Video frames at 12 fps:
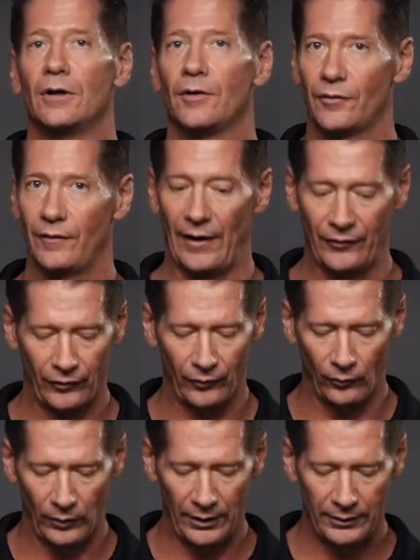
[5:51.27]
So that's the
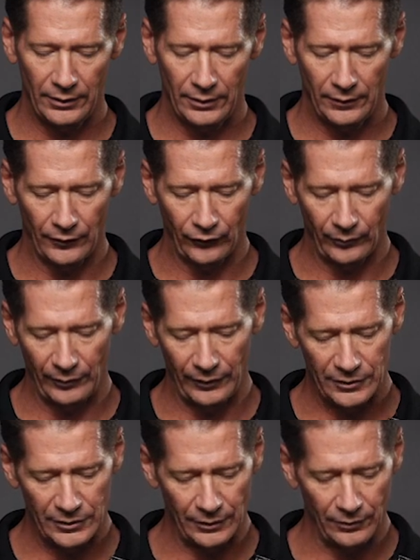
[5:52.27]
1. This will be the
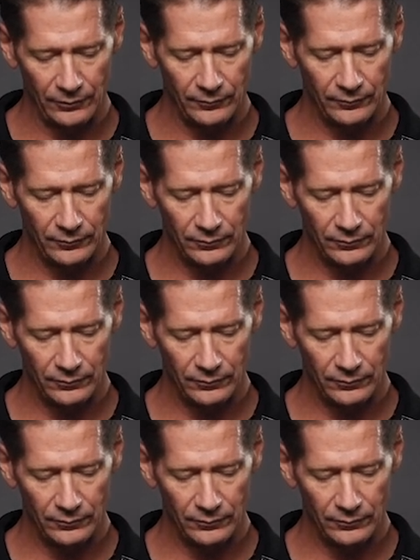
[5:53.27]
2.